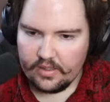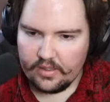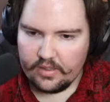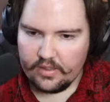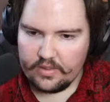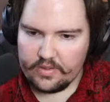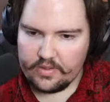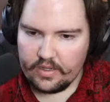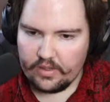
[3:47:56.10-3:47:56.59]

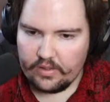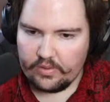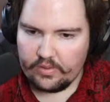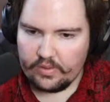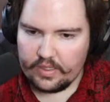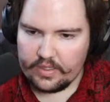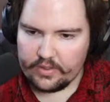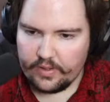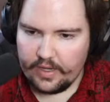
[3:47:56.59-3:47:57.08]
So
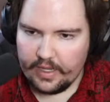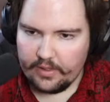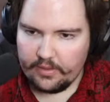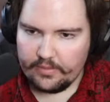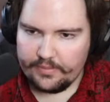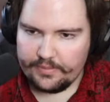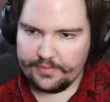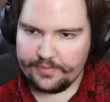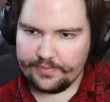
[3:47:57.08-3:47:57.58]
it's great.
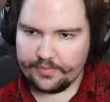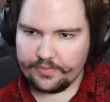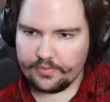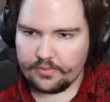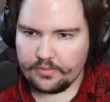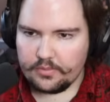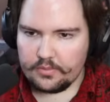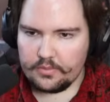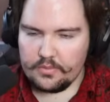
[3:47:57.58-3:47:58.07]

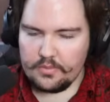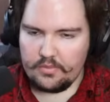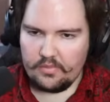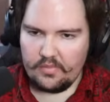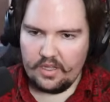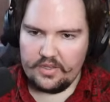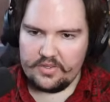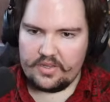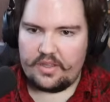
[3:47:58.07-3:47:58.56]

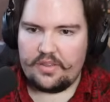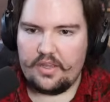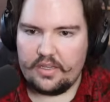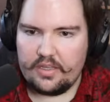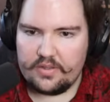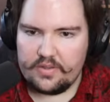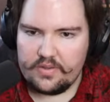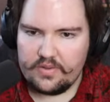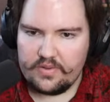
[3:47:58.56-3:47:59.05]
So I think
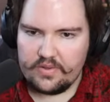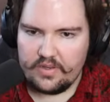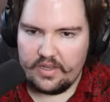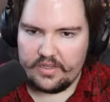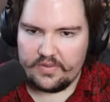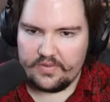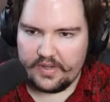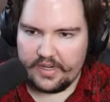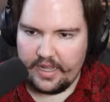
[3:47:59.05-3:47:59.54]
it's
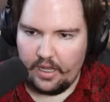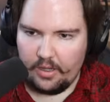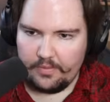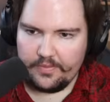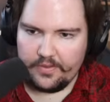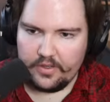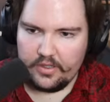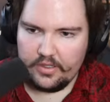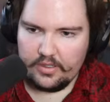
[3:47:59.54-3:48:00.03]
very
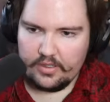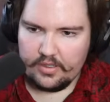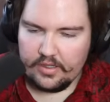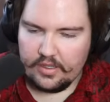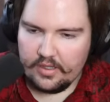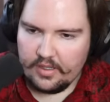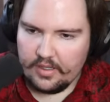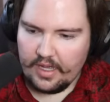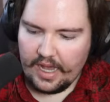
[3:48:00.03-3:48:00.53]
helpful.
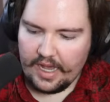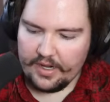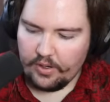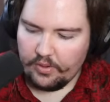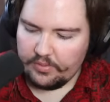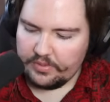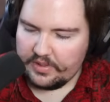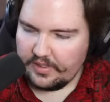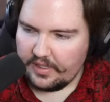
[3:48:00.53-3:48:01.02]

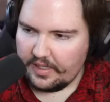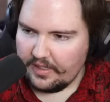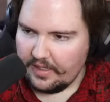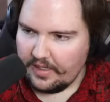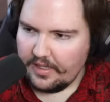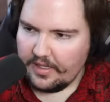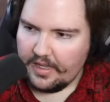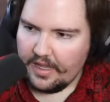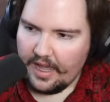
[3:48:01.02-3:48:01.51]

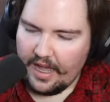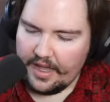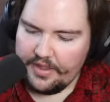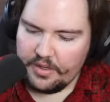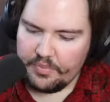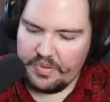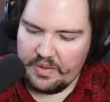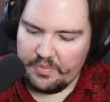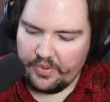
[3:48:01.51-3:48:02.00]
I
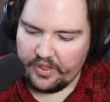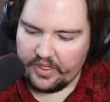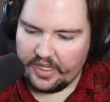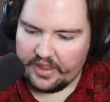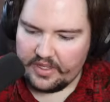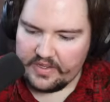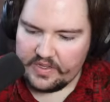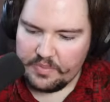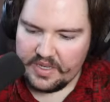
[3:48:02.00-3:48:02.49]
think people get
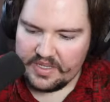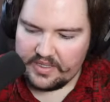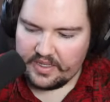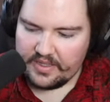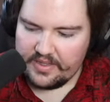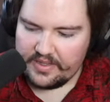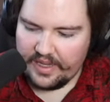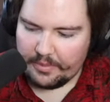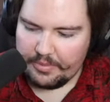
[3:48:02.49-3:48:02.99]
this
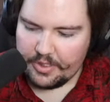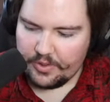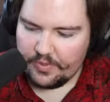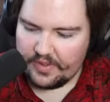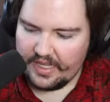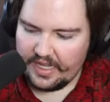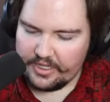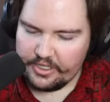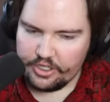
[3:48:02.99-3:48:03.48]
misconception with
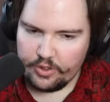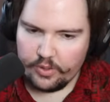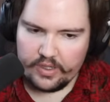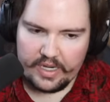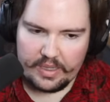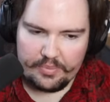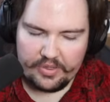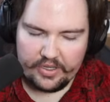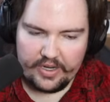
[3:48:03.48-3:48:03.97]
that short
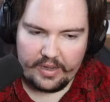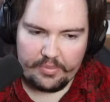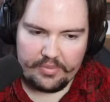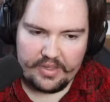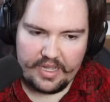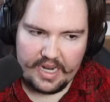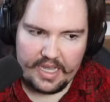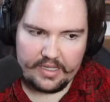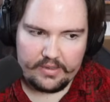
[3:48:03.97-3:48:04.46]
I put up
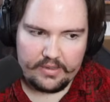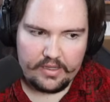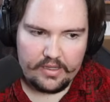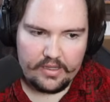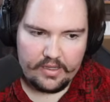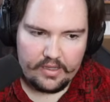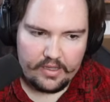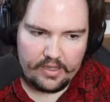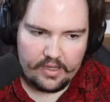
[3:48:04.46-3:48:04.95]

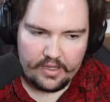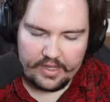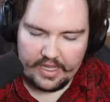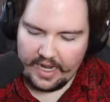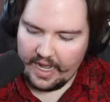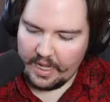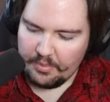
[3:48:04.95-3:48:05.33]
that I'm